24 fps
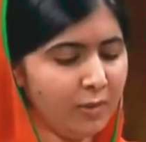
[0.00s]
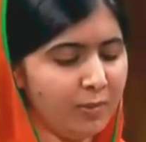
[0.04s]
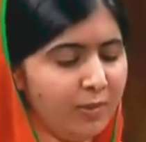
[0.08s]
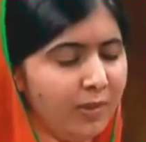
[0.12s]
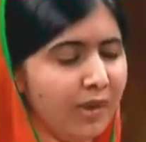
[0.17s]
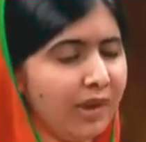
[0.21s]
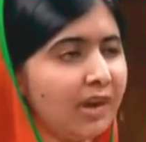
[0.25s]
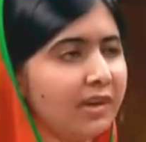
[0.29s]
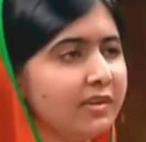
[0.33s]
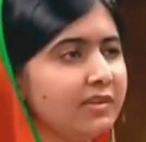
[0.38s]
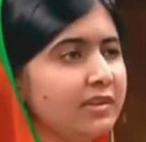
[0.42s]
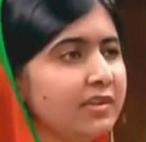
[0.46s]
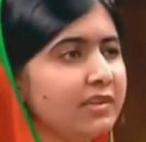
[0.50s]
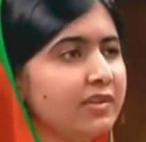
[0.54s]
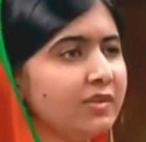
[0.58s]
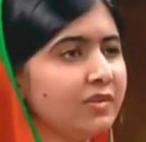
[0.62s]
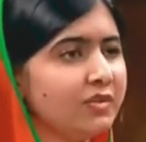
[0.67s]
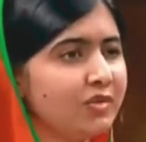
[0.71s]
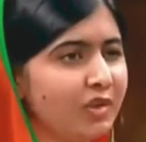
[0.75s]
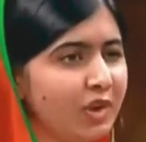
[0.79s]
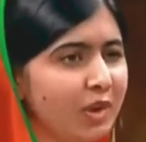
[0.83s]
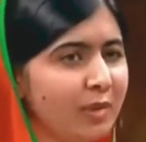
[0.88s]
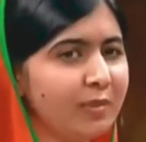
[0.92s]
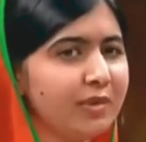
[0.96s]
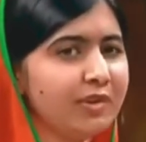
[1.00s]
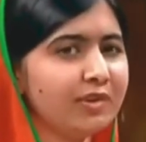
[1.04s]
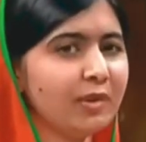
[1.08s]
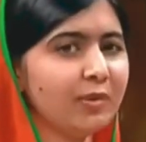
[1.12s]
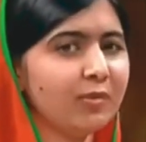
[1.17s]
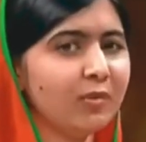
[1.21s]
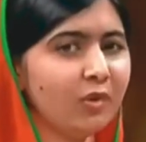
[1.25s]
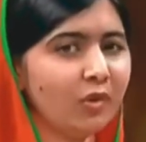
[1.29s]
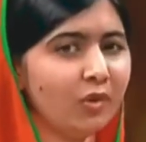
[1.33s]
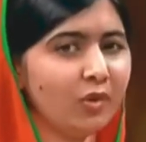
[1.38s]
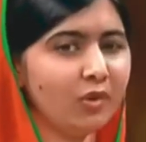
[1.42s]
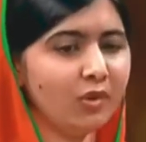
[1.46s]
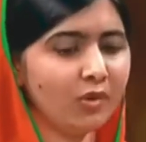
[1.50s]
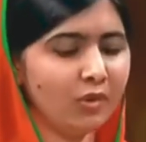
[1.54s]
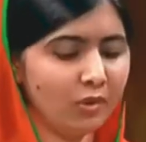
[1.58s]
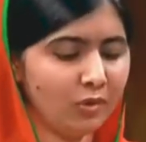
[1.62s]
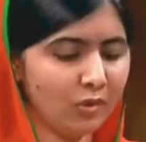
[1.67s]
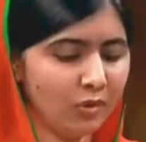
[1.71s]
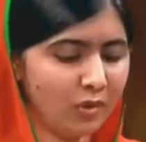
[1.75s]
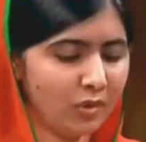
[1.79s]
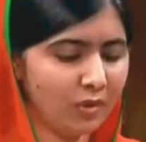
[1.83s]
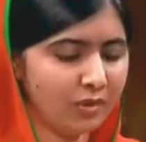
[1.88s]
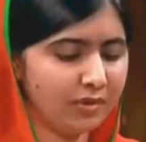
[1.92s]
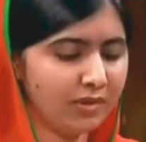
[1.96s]
because extremism
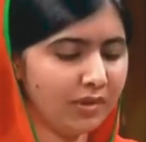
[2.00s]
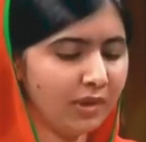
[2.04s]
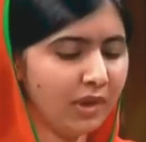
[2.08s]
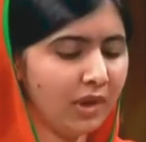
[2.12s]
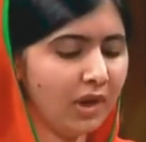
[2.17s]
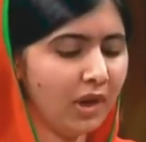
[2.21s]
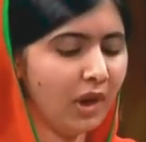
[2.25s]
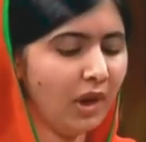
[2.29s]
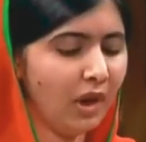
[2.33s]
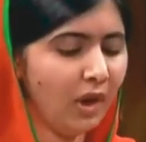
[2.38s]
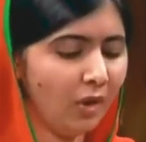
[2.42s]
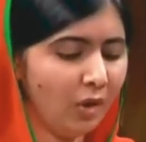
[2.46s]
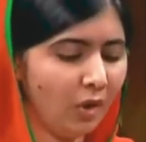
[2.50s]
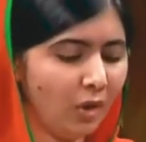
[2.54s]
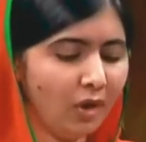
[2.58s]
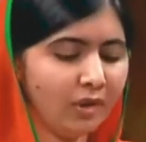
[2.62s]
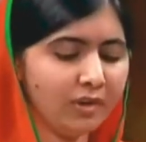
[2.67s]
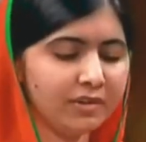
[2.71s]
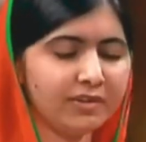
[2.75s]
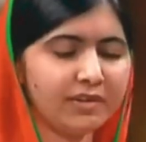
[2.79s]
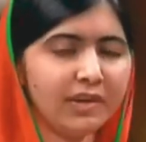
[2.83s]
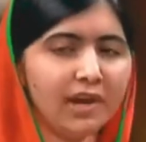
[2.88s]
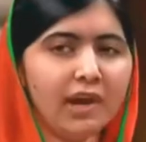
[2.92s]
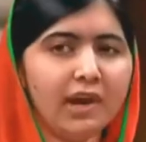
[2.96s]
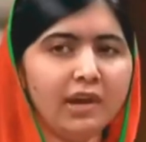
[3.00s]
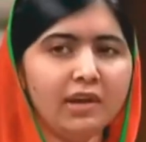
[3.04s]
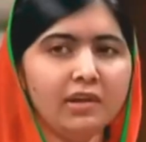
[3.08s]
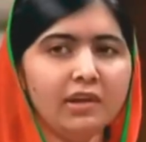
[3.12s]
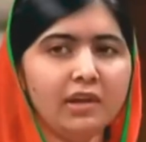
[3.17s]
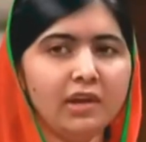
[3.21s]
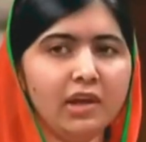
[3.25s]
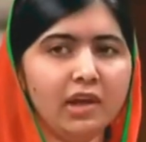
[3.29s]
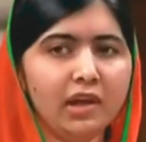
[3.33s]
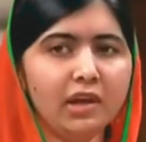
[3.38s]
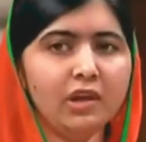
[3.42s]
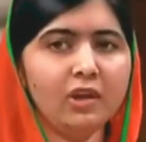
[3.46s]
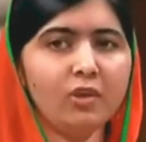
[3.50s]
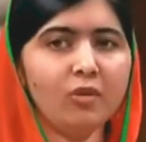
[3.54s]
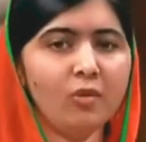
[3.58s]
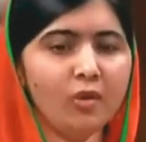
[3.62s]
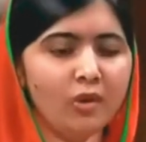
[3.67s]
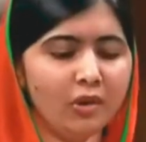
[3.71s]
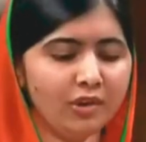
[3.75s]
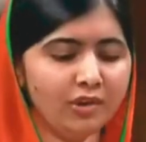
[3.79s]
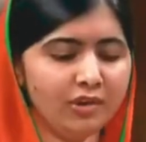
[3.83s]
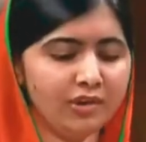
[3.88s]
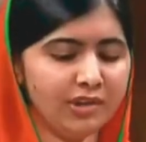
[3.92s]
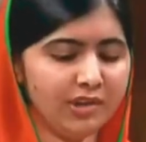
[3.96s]
grows alongside
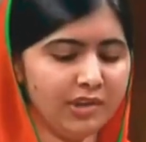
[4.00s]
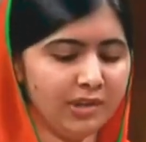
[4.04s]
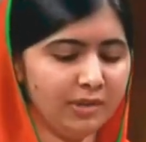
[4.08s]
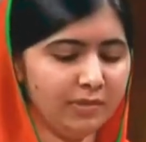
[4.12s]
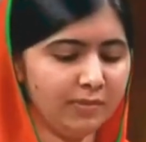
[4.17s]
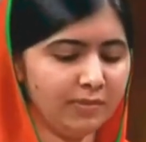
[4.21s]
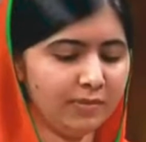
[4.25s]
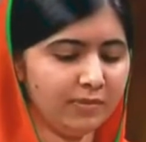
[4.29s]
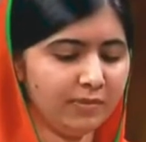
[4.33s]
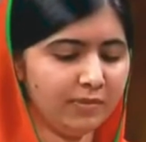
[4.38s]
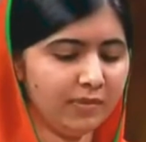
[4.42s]
inequality.